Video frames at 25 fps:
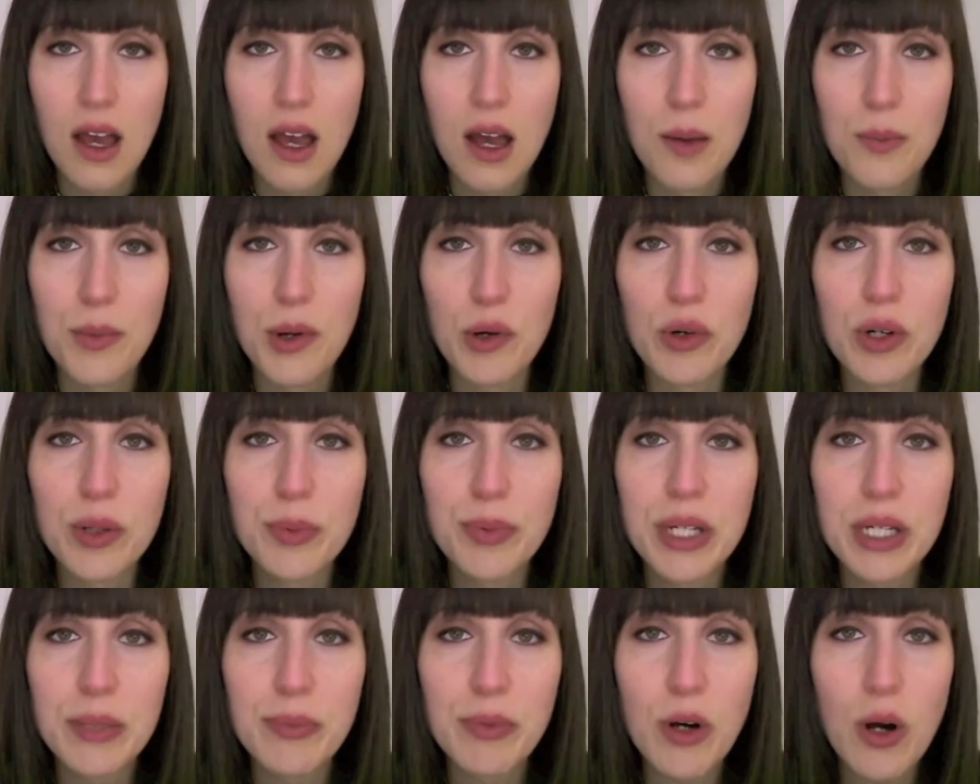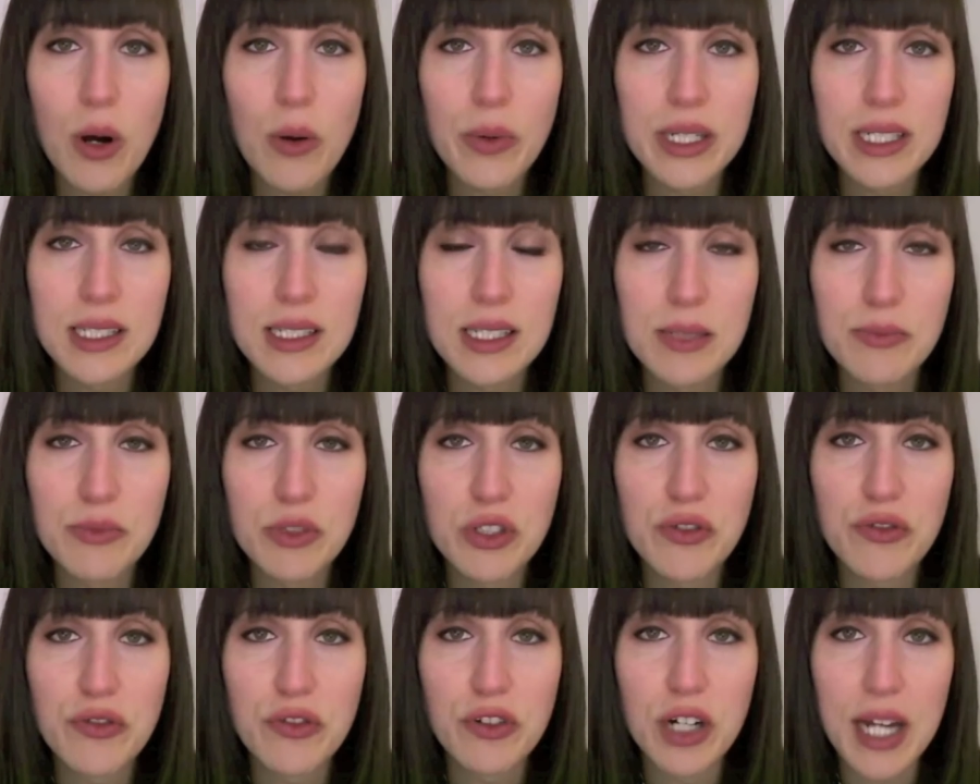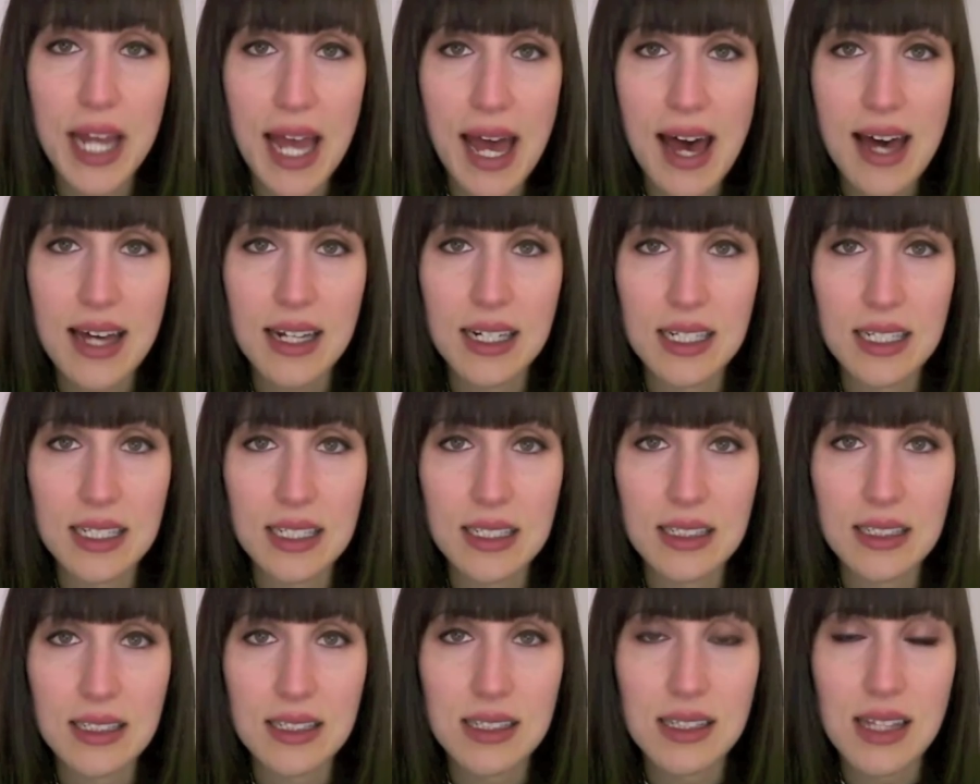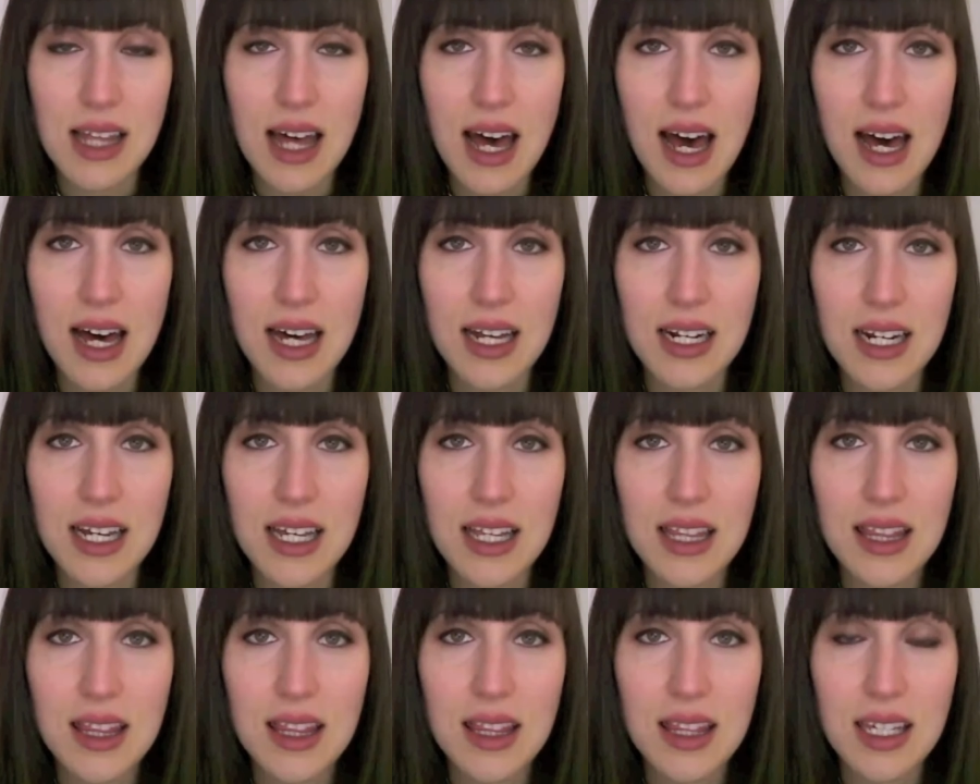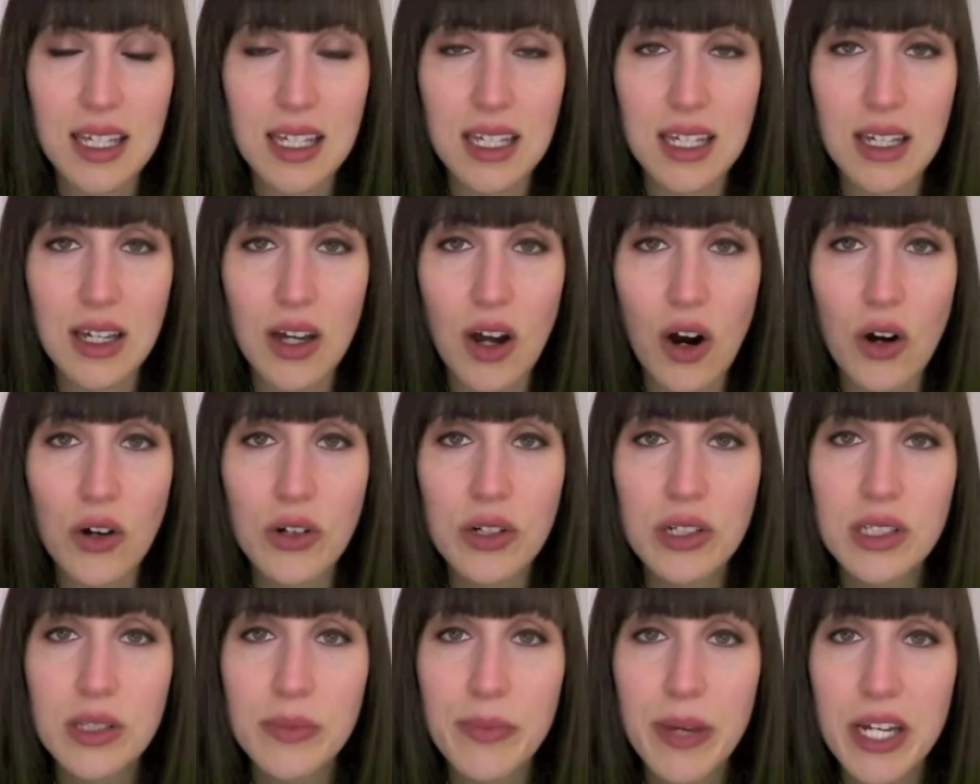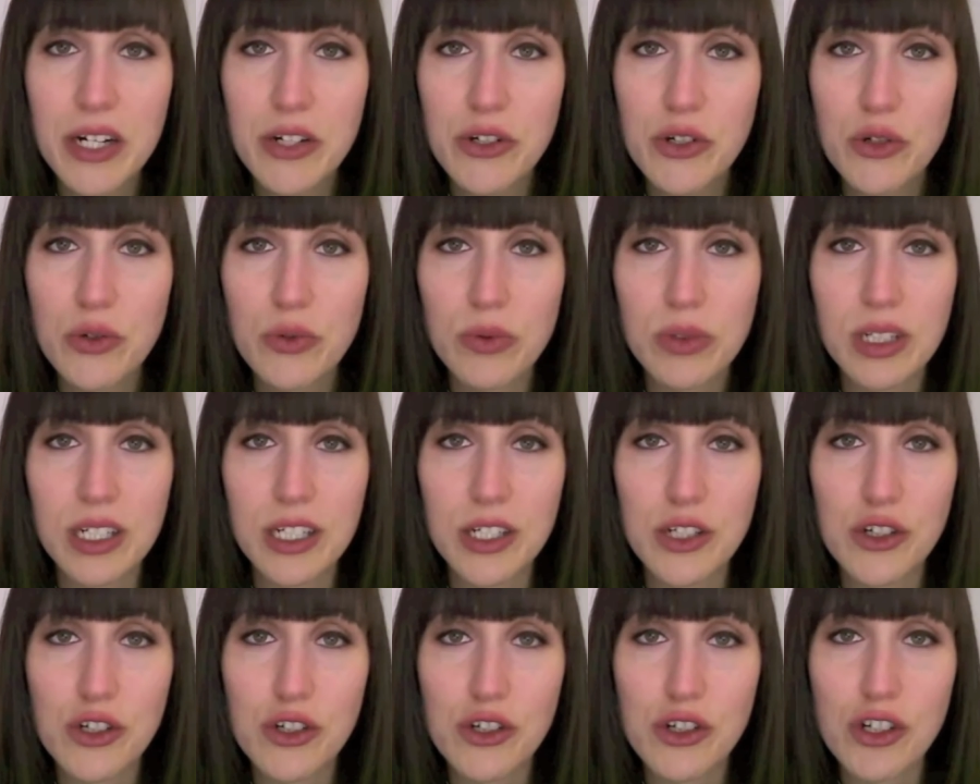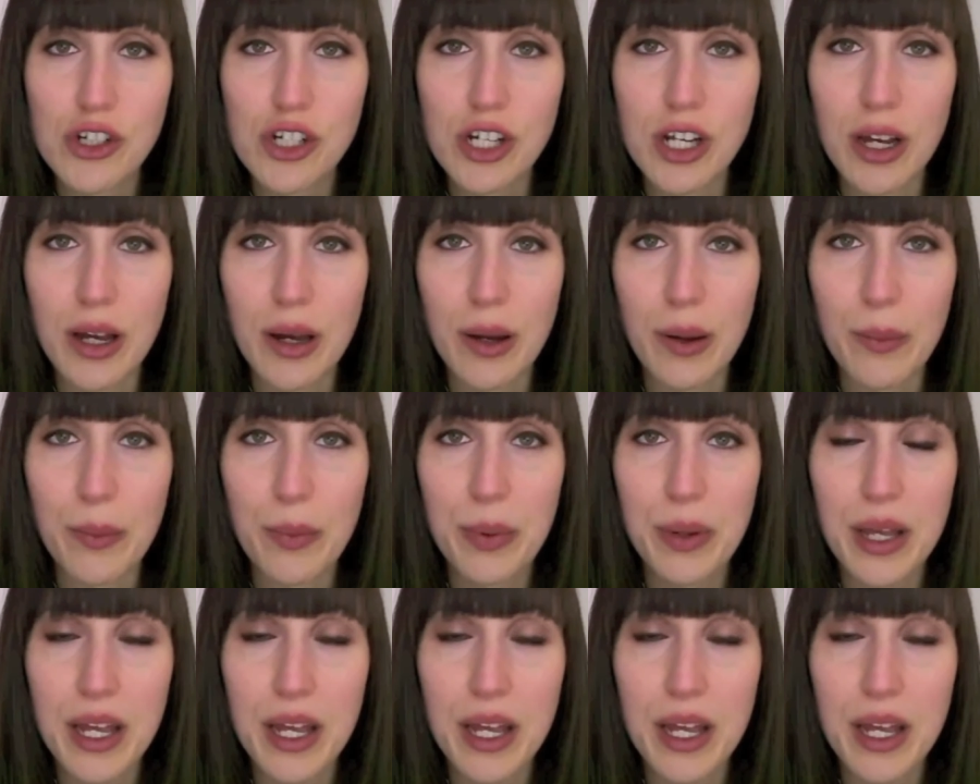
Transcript: But what people always seem to forget is that the artist-manager relationship